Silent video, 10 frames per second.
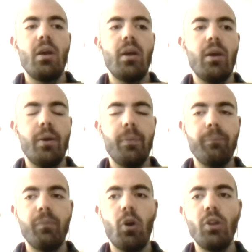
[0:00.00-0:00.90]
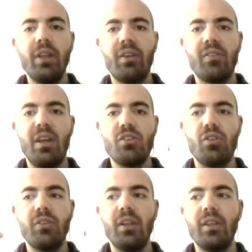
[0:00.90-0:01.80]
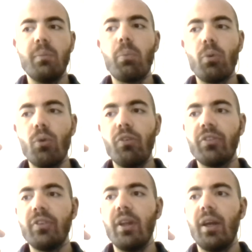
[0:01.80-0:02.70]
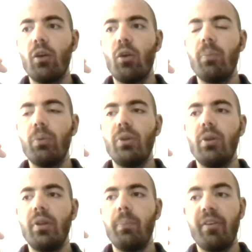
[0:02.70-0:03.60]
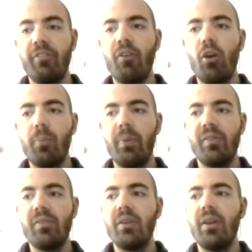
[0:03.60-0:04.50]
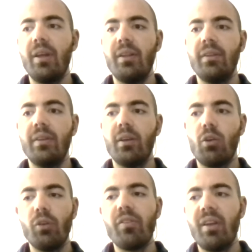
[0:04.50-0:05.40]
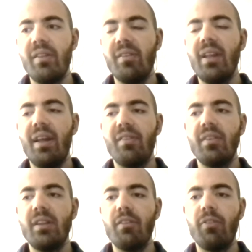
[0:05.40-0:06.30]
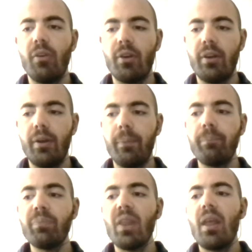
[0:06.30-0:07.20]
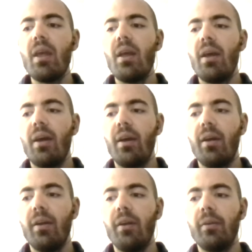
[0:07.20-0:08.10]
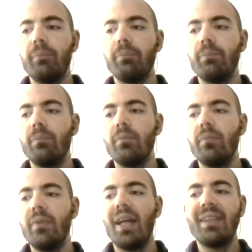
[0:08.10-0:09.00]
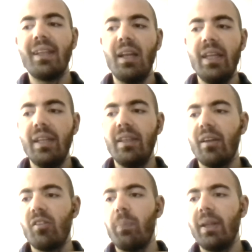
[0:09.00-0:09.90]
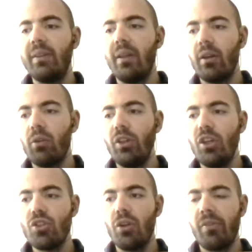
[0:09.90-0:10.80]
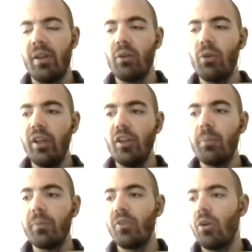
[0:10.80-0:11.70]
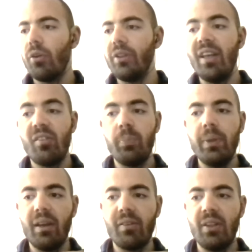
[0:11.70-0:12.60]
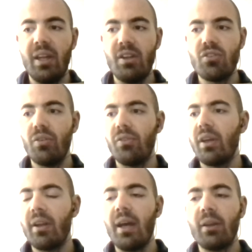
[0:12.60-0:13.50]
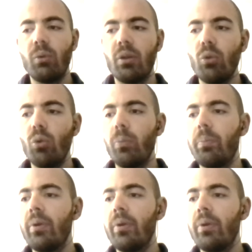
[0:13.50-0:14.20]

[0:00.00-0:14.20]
all the extensions that improve the performance and code size density for data analytics, pattern recognition algorithms. So DSP extensions are hardware loop,